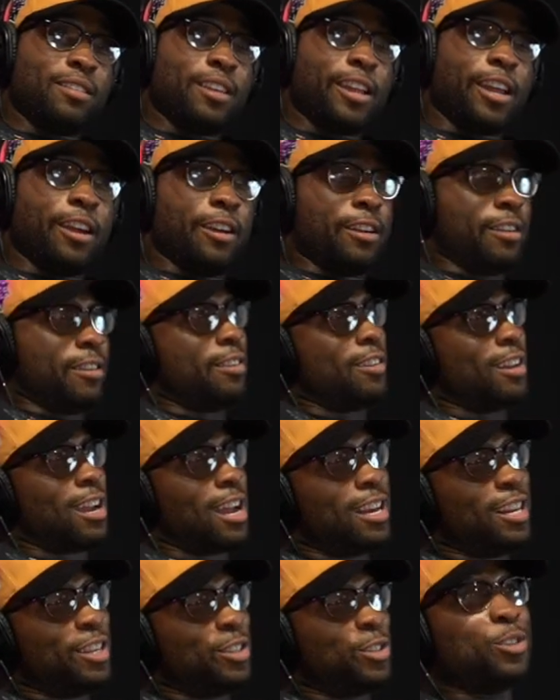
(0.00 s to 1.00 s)
erin
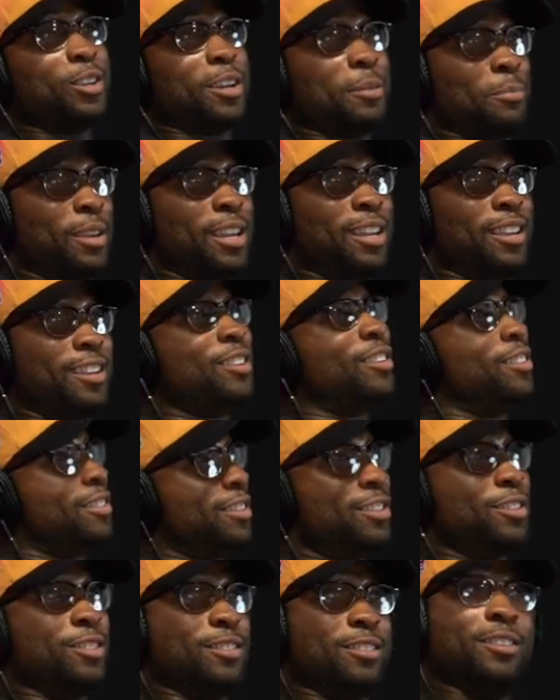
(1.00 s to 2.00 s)
i need you to compete
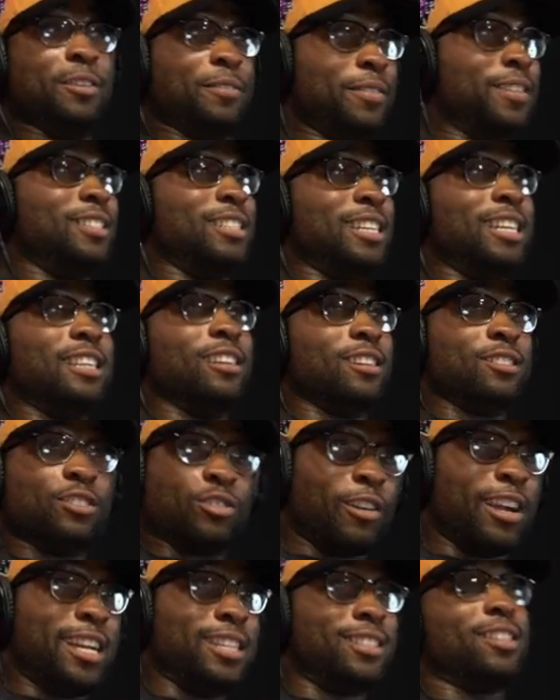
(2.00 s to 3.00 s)
your physique looks
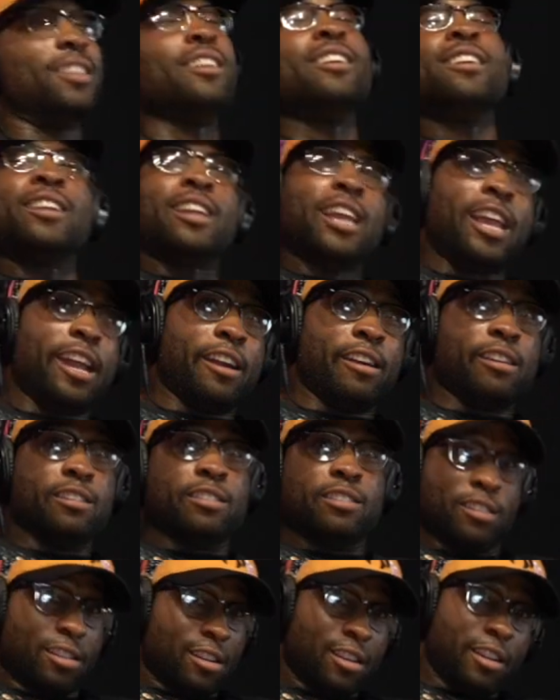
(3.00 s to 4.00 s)
crazy erin
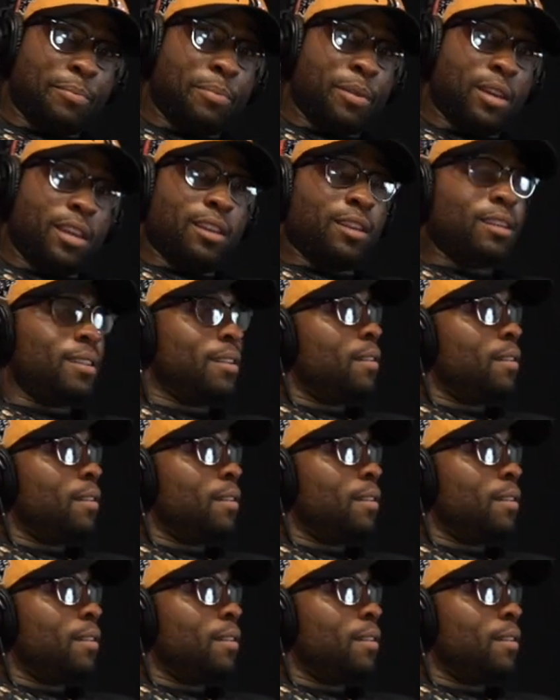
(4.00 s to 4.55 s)
you gonna compete